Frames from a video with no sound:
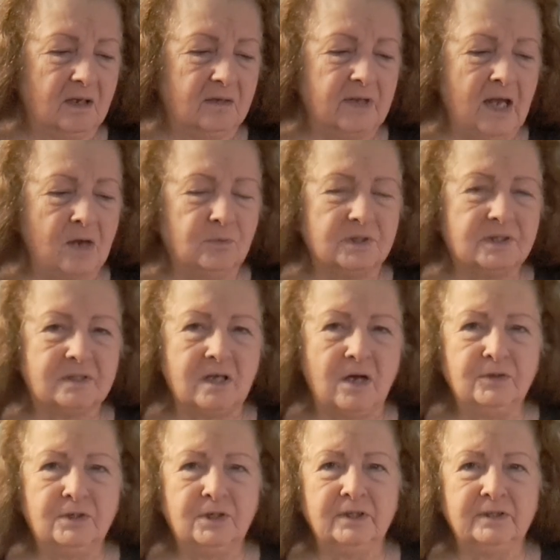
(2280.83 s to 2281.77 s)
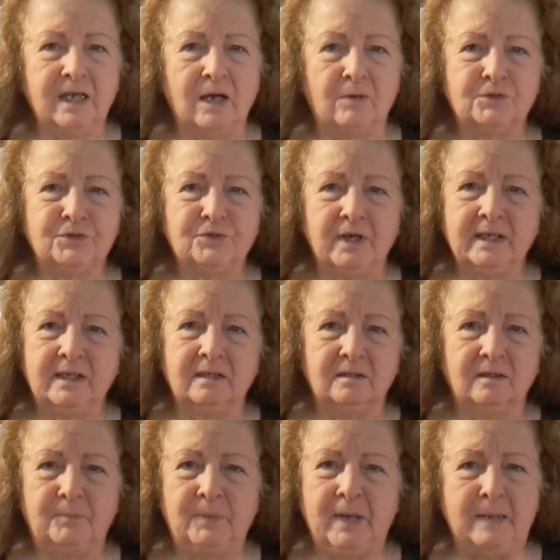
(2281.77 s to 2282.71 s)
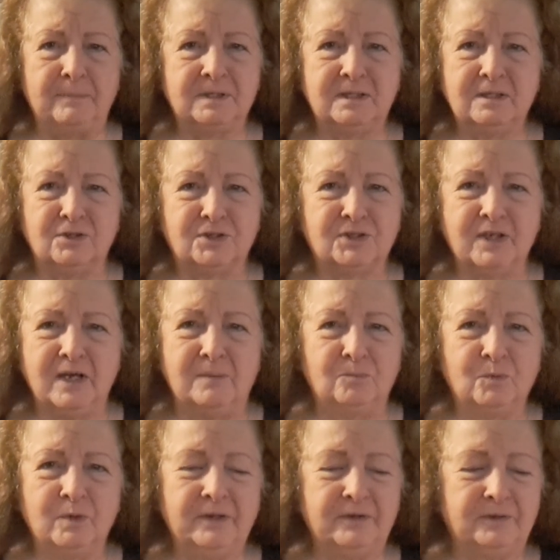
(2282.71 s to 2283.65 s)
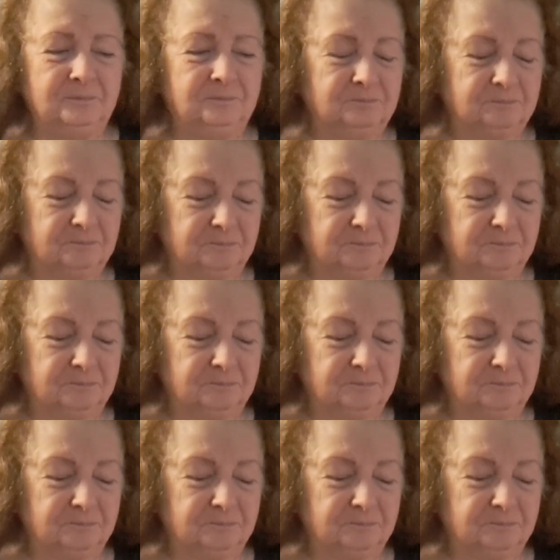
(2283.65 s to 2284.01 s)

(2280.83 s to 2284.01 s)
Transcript: They were so good, and I was drinking a Pepsi or something with them.